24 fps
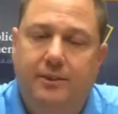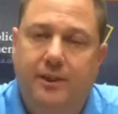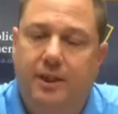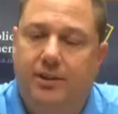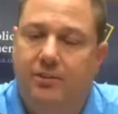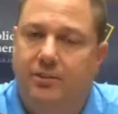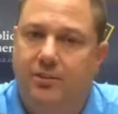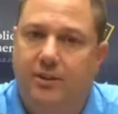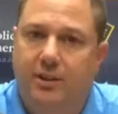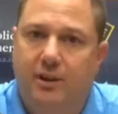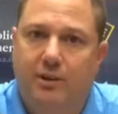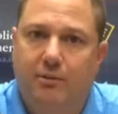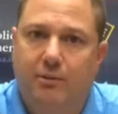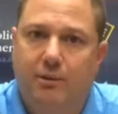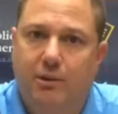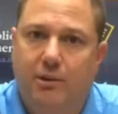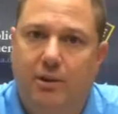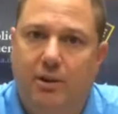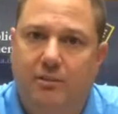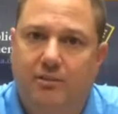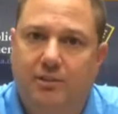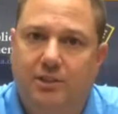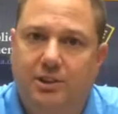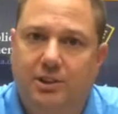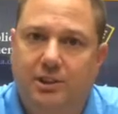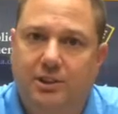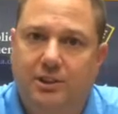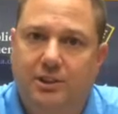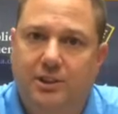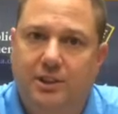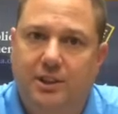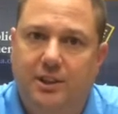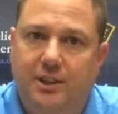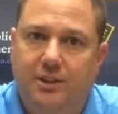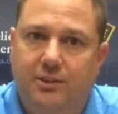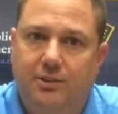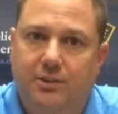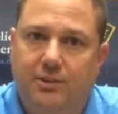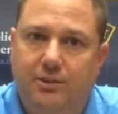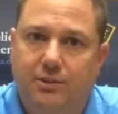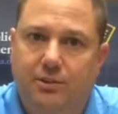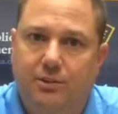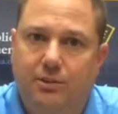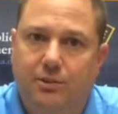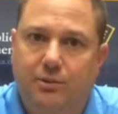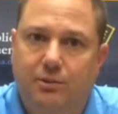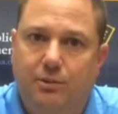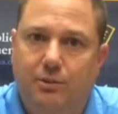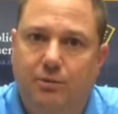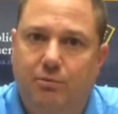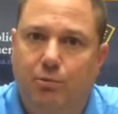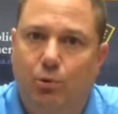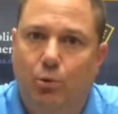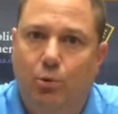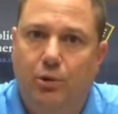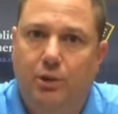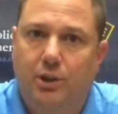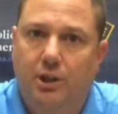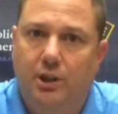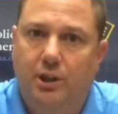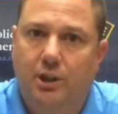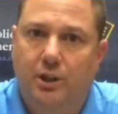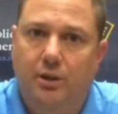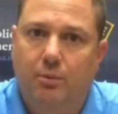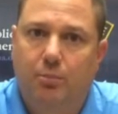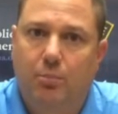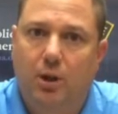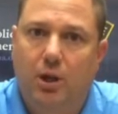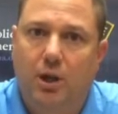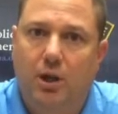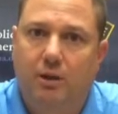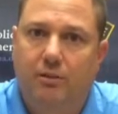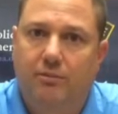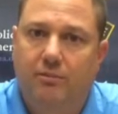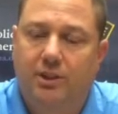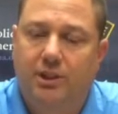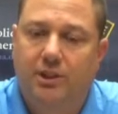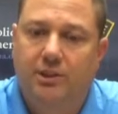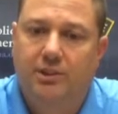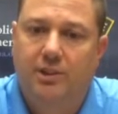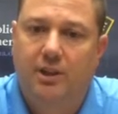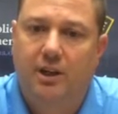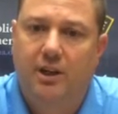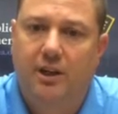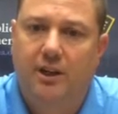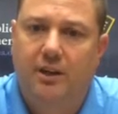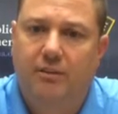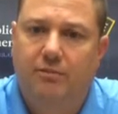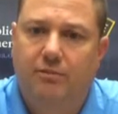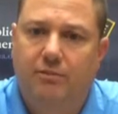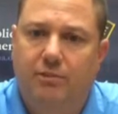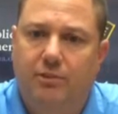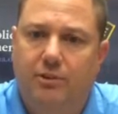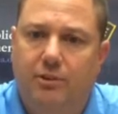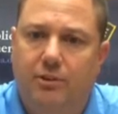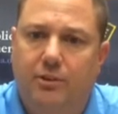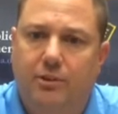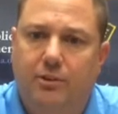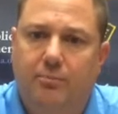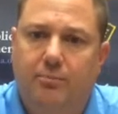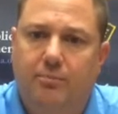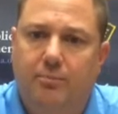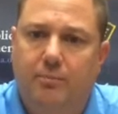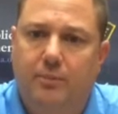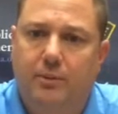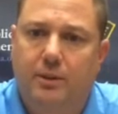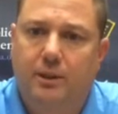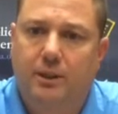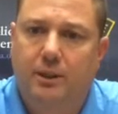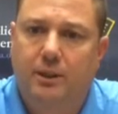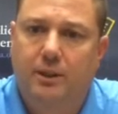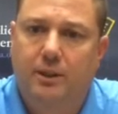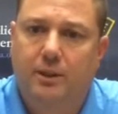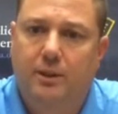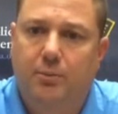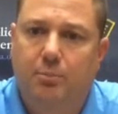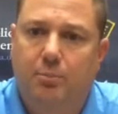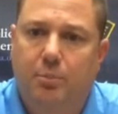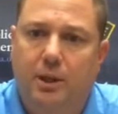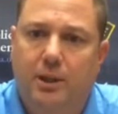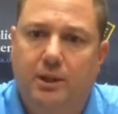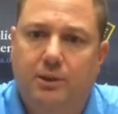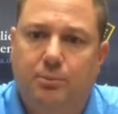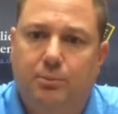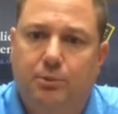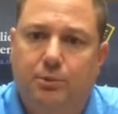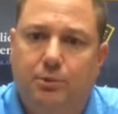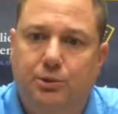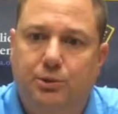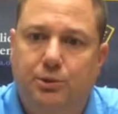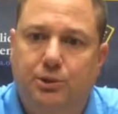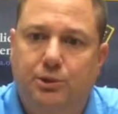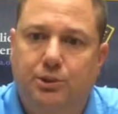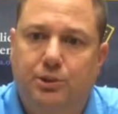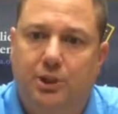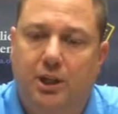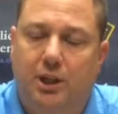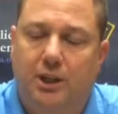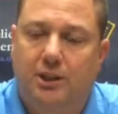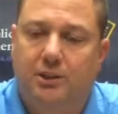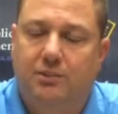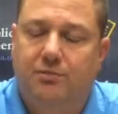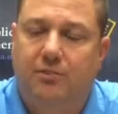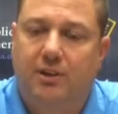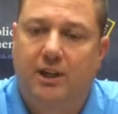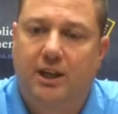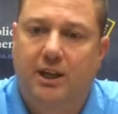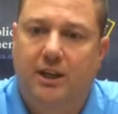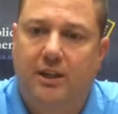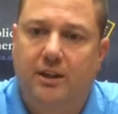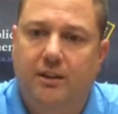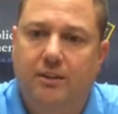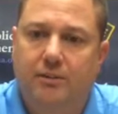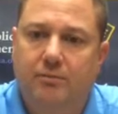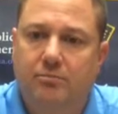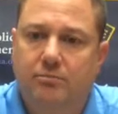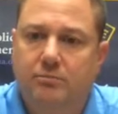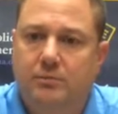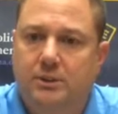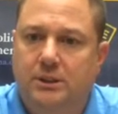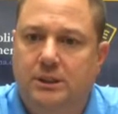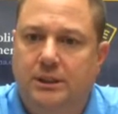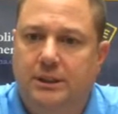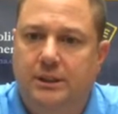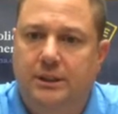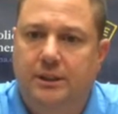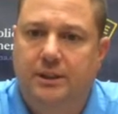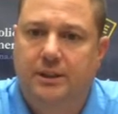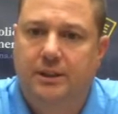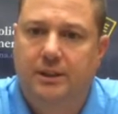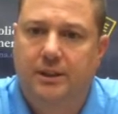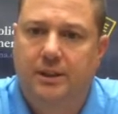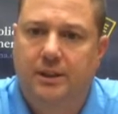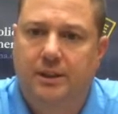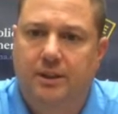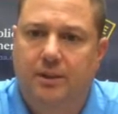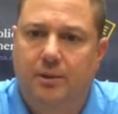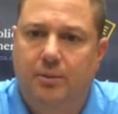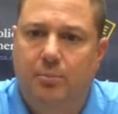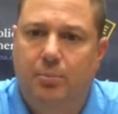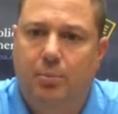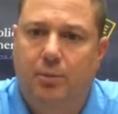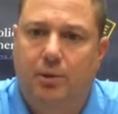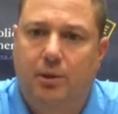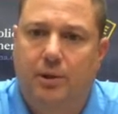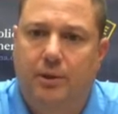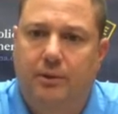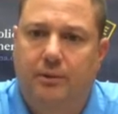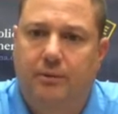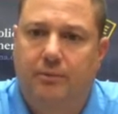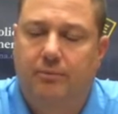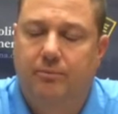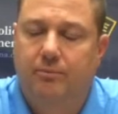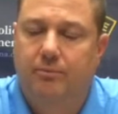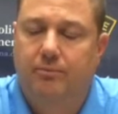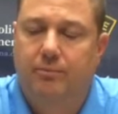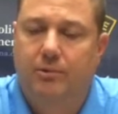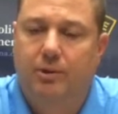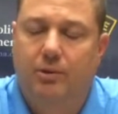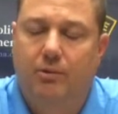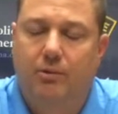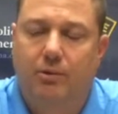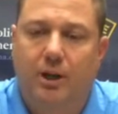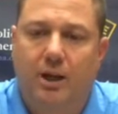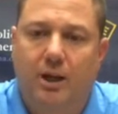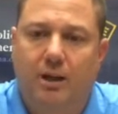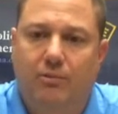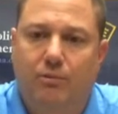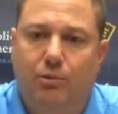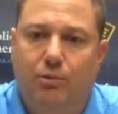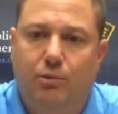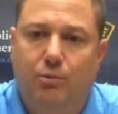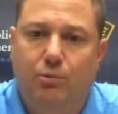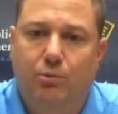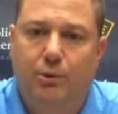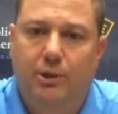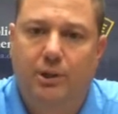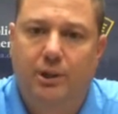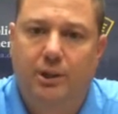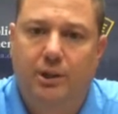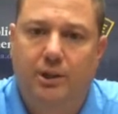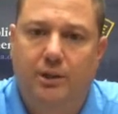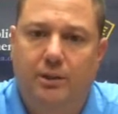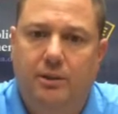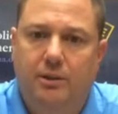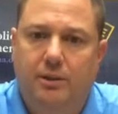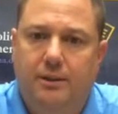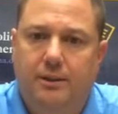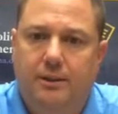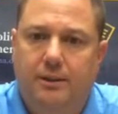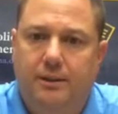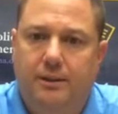yesterday we were obviously sent to the 1400 block of East Iron for uh, possible shots fired. Uh, upon arrival, we